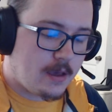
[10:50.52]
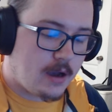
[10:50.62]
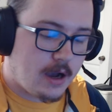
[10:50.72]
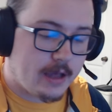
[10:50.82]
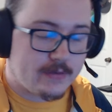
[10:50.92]

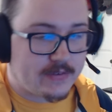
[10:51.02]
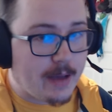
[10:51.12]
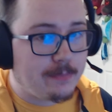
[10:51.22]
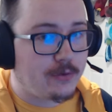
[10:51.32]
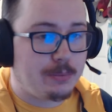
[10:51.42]
A
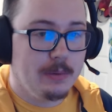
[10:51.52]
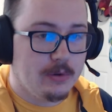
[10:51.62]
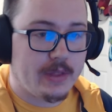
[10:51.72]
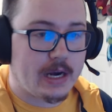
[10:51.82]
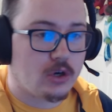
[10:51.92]
step for people
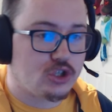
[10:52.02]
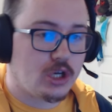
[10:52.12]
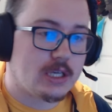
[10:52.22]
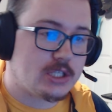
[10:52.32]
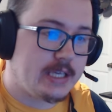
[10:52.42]
that are
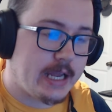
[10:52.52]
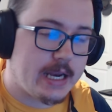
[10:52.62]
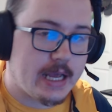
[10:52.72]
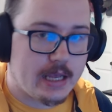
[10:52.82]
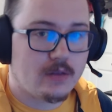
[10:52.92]
just getting
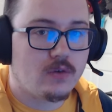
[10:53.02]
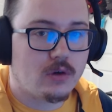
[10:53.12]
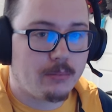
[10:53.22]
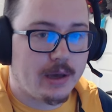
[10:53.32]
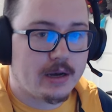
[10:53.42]
into
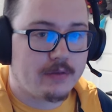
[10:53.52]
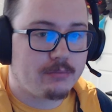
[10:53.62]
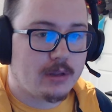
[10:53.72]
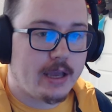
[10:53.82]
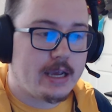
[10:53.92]
competitive
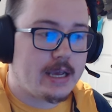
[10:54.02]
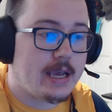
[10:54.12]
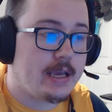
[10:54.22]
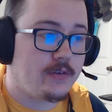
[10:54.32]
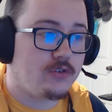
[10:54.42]
play
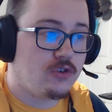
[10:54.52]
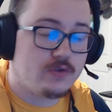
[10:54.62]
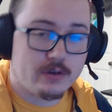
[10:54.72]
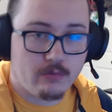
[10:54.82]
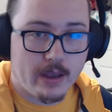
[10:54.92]
is
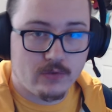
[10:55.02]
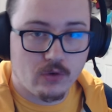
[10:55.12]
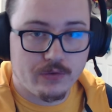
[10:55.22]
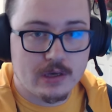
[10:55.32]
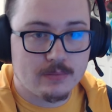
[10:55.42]
using rental
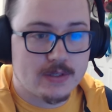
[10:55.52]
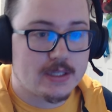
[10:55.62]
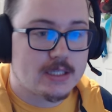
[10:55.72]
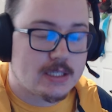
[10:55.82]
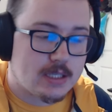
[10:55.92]
teams. And
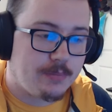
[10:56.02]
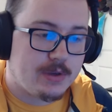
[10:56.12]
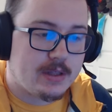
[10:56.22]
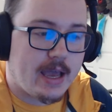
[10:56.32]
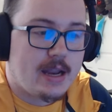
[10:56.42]
this is
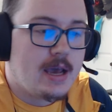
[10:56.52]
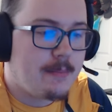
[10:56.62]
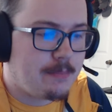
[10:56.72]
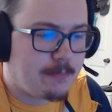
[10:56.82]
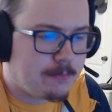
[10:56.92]
something that
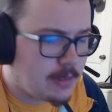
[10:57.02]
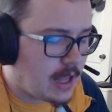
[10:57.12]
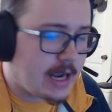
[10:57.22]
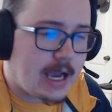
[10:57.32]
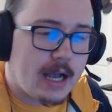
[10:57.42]
a lot
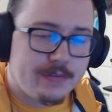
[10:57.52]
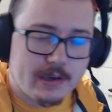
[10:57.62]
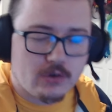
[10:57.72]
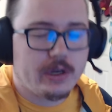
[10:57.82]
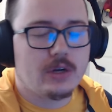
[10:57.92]
of content
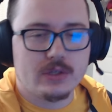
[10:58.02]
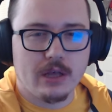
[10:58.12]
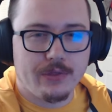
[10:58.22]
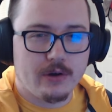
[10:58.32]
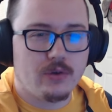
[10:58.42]
creators out
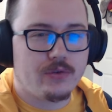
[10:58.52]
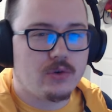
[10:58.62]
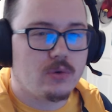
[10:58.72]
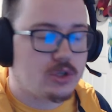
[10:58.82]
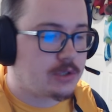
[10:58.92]
there will do,
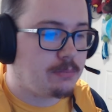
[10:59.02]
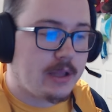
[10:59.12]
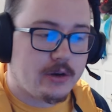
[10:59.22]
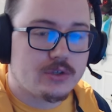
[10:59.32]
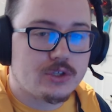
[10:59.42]
or just
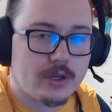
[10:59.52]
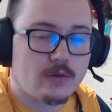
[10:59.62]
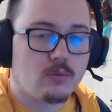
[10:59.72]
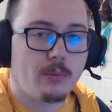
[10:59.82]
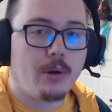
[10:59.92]
players in general,
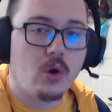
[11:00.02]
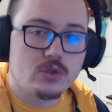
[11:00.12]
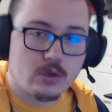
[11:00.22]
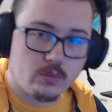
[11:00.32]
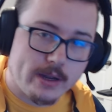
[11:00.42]
will post
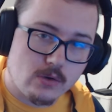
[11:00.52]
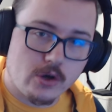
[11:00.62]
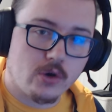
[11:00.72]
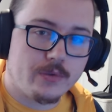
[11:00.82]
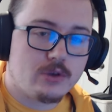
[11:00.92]
a rental
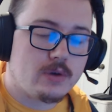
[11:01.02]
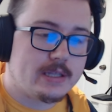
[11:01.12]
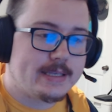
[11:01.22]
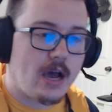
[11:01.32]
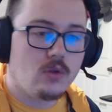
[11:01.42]
code that you can
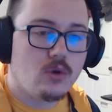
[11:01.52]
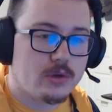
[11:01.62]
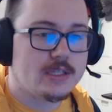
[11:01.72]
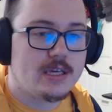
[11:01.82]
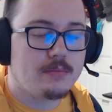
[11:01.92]
download a
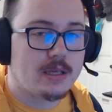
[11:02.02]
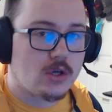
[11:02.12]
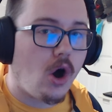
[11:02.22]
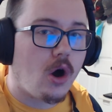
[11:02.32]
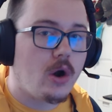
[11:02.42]
team that's
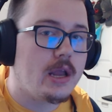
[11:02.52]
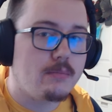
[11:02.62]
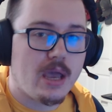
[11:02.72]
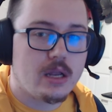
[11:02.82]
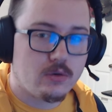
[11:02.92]
already
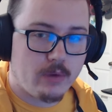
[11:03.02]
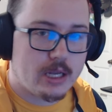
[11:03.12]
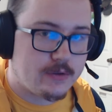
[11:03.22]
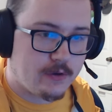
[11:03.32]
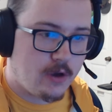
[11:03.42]
made and ready
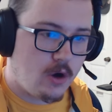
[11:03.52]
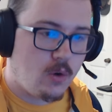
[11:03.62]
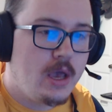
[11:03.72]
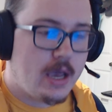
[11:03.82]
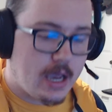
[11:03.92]
to go,
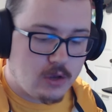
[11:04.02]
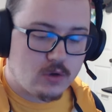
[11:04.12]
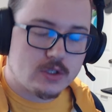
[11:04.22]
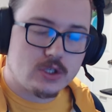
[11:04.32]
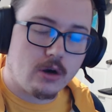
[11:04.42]
and you
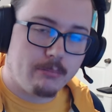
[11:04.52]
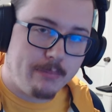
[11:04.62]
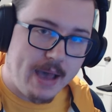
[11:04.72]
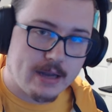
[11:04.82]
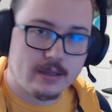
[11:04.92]
could start
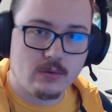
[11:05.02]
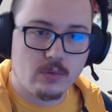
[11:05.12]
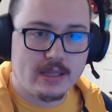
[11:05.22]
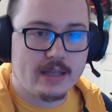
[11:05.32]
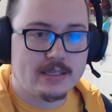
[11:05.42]
battling
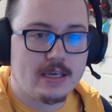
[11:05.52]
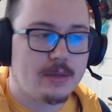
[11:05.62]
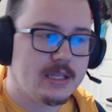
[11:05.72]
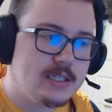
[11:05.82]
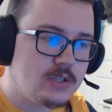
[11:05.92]
with that team.
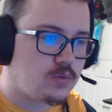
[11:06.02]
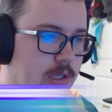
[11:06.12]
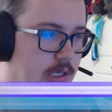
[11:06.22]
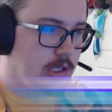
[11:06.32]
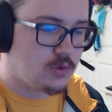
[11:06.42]
And this is
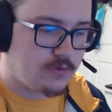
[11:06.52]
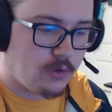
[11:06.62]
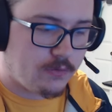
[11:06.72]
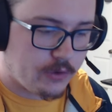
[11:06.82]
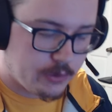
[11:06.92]
really useful
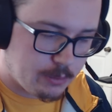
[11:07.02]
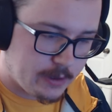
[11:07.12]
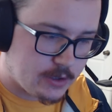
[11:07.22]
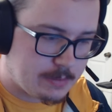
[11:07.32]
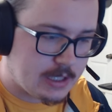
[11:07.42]
for new
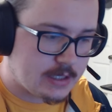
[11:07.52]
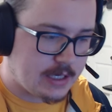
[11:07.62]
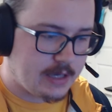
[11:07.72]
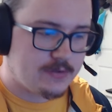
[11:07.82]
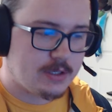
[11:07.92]
players because it
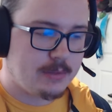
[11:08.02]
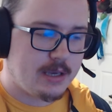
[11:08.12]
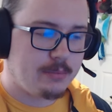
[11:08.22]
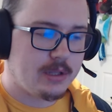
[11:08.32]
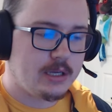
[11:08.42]
gives them the
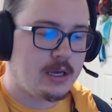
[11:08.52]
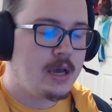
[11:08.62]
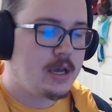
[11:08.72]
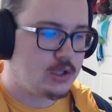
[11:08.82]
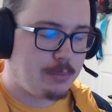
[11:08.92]
ability
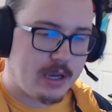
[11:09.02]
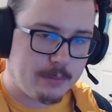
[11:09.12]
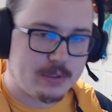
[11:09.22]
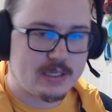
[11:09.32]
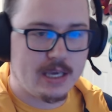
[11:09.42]
to pick up
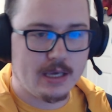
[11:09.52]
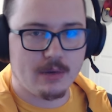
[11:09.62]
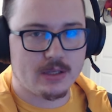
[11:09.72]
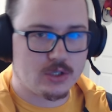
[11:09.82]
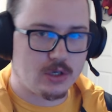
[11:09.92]
a team
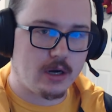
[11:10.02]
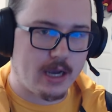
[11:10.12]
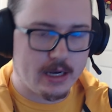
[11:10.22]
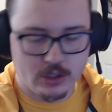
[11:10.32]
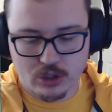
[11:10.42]
and start
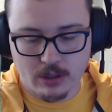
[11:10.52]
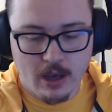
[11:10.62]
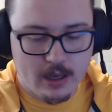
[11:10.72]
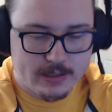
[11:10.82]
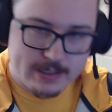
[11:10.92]
kind of just
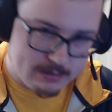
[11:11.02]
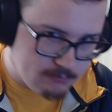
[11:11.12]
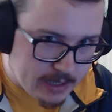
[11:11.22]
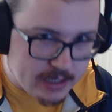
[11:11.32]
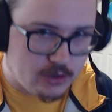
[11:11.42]

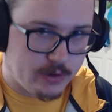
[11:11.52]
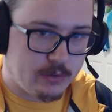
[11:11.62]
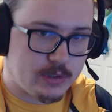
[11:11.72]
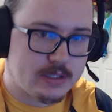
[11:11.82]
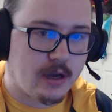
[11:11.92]
tinkering
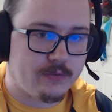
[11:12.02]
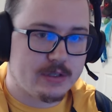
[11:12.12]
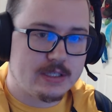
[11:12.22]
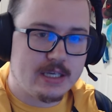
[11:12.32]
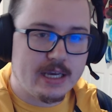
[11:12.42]
with stuff
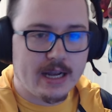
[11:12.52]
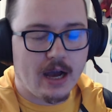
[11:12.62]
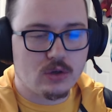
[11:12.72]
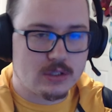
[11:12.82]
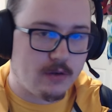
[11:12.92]
and seeing
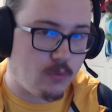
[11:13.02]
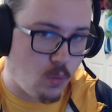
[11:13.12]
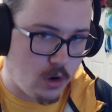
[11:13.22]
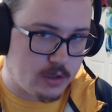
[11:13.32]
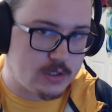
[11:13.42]
how stuff
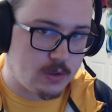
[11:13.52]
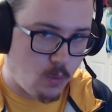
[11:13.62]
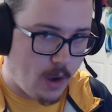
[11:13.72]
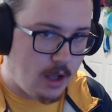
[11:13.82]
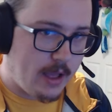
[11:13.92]
works
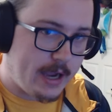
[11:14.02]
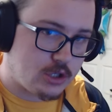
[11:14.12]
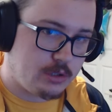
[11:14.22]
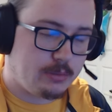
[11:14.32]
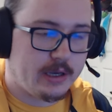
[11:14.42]
while
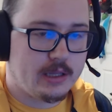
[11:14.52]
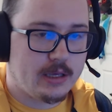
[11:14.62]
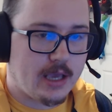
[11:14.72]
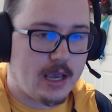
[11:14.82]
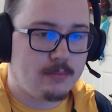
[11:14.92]
actually playing the
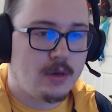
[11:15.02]
game.